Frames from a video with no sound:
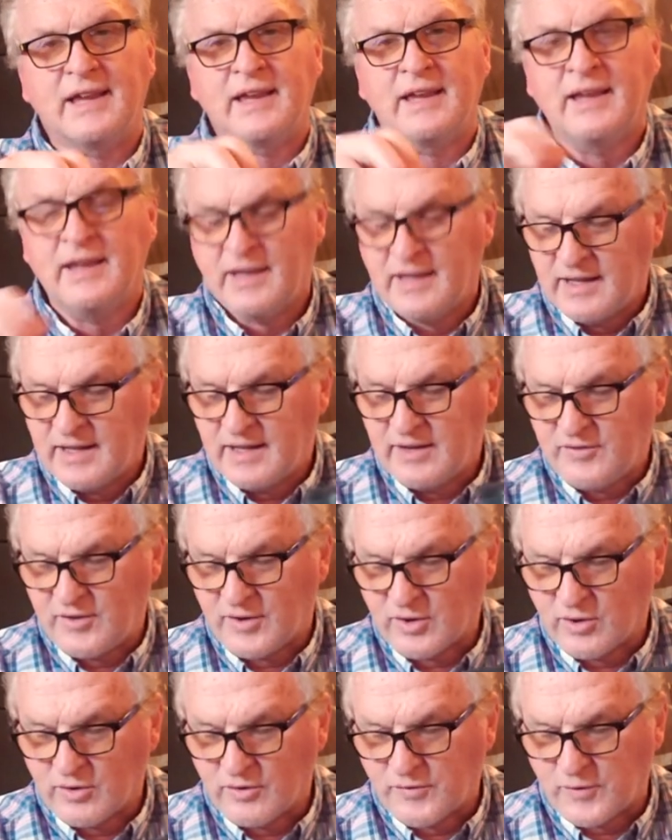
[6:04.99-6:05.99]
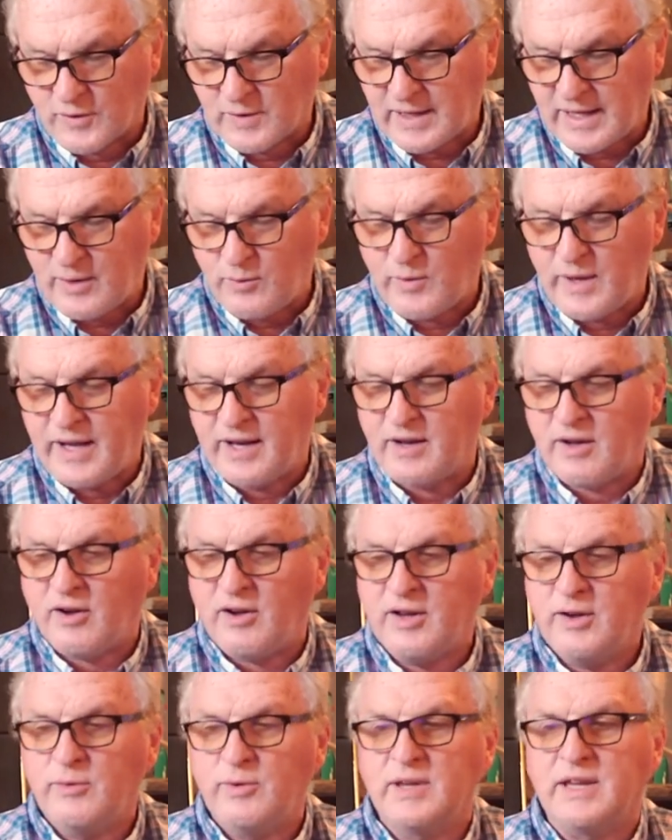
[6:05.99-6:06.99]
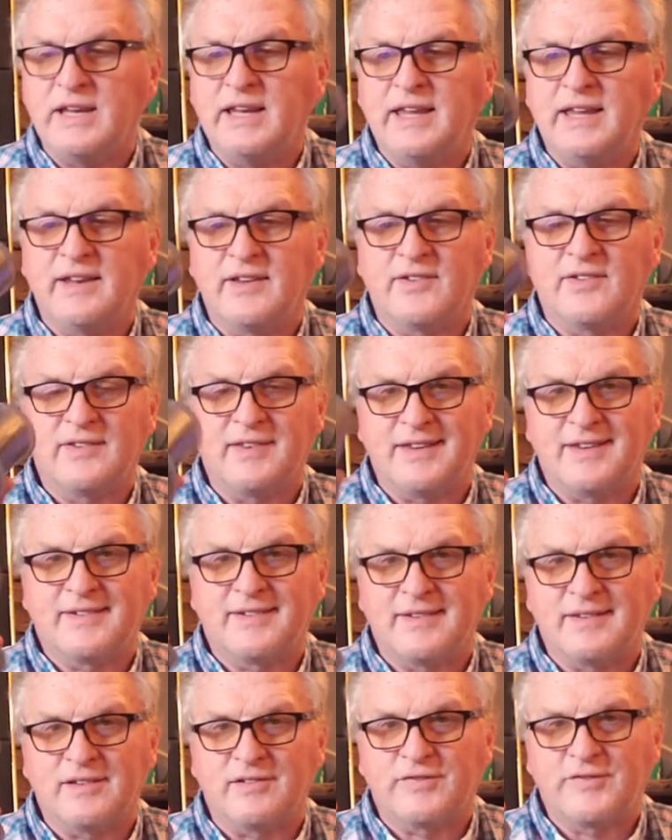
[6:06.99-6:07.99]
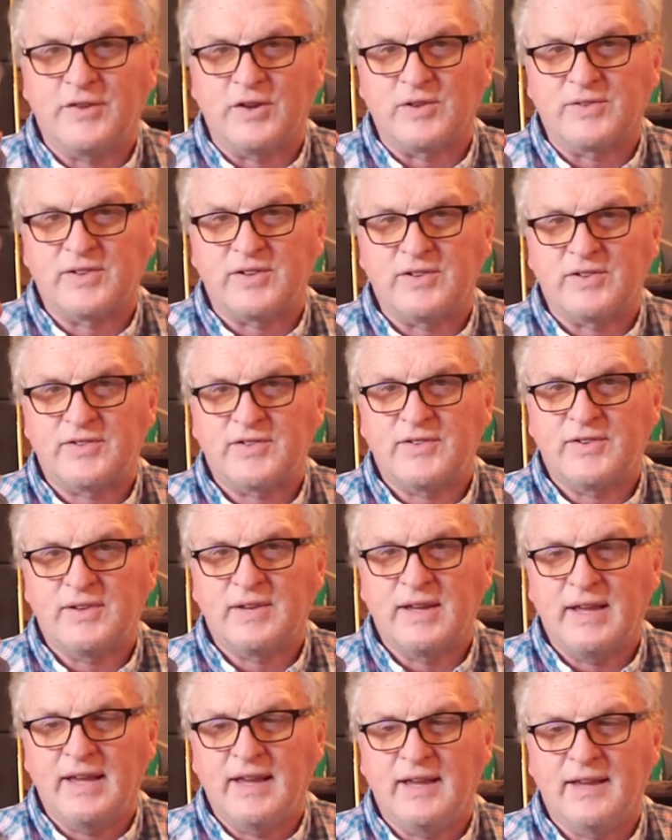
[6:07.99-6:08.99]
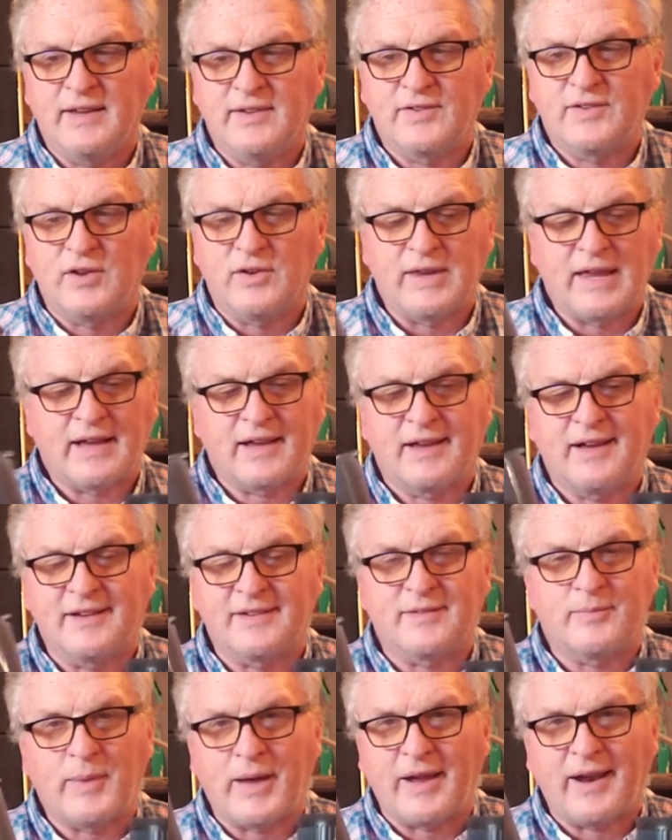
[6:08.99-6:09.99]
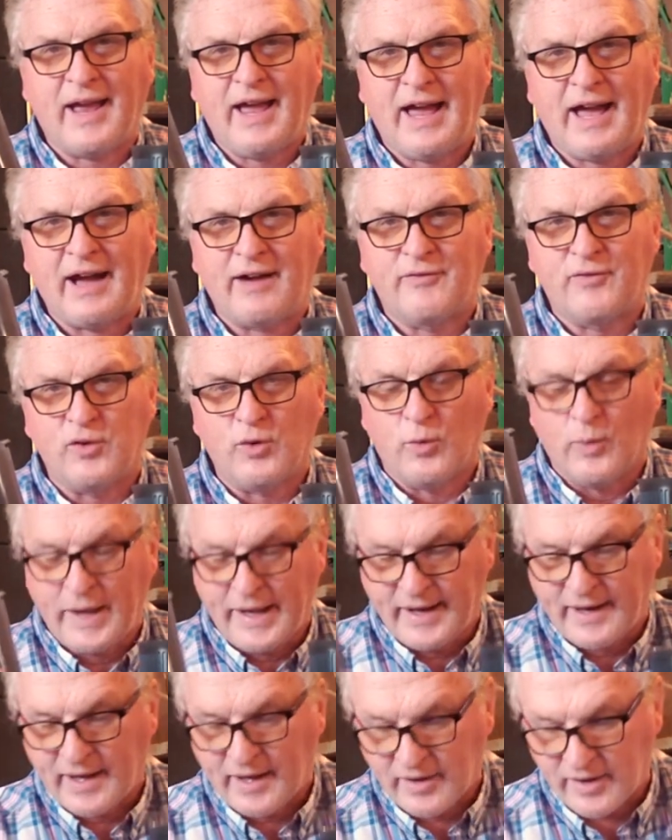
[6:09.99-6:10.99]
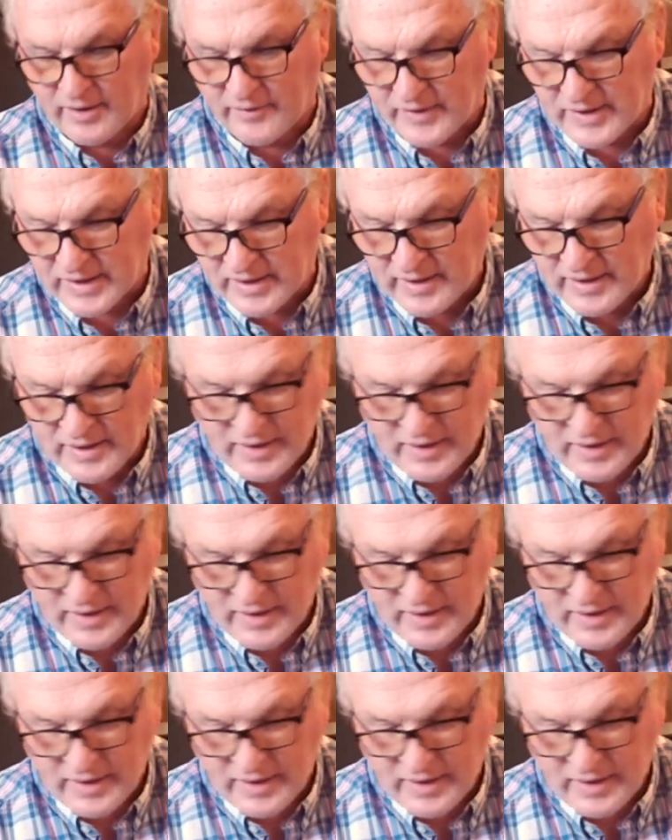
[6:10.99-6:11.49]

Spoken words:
If you're going for lightweight, all you really need is this and the filters. And so that cuts about half of the weight out of it.